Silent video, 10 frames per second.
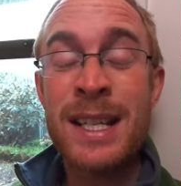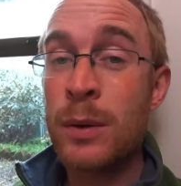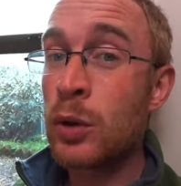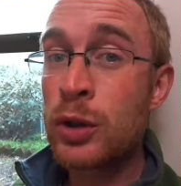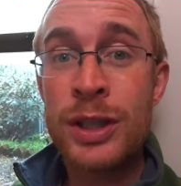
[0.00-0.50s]
is
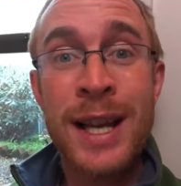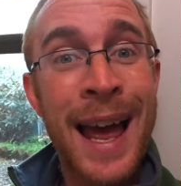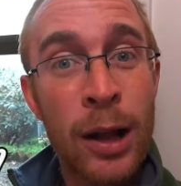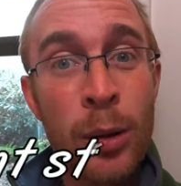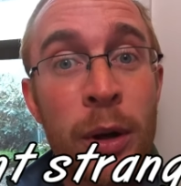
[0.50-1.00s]
it will just
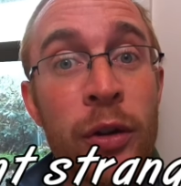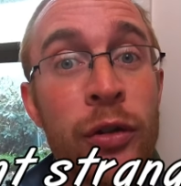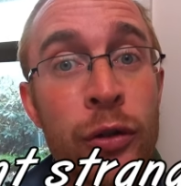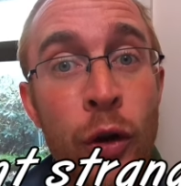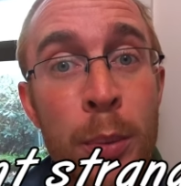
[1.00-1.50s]
help
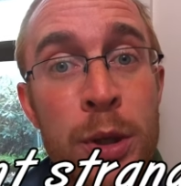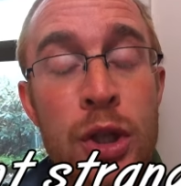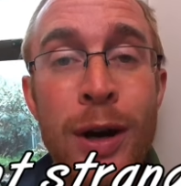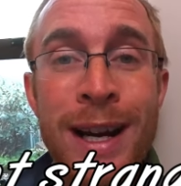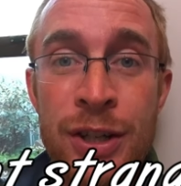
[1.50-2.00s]
stop
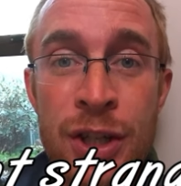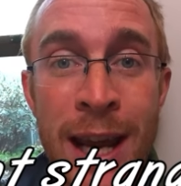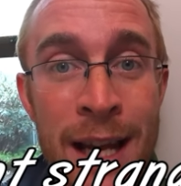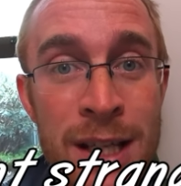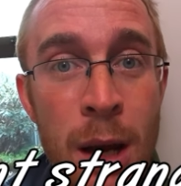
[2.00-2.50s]
strange
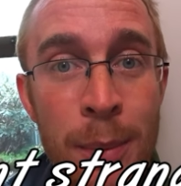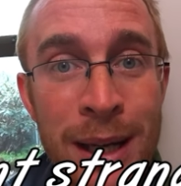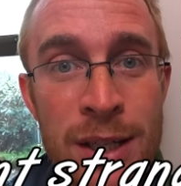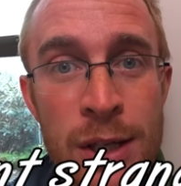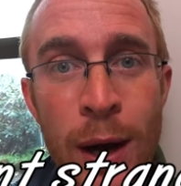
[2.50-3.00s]
cats
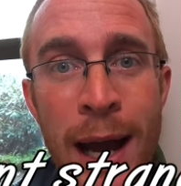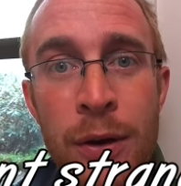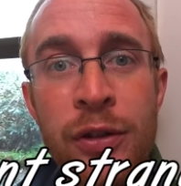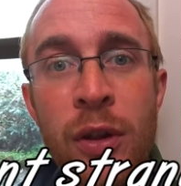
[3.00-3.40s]
coming into your house.